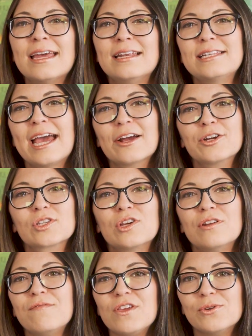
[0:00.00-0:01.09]
and attackers
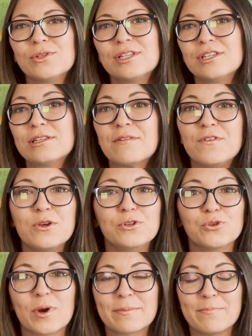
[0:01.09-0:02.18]
could have used this to view
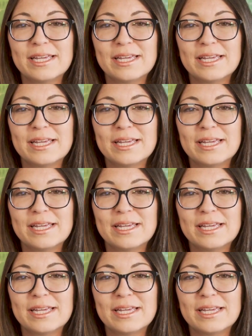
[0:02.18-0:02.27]
direct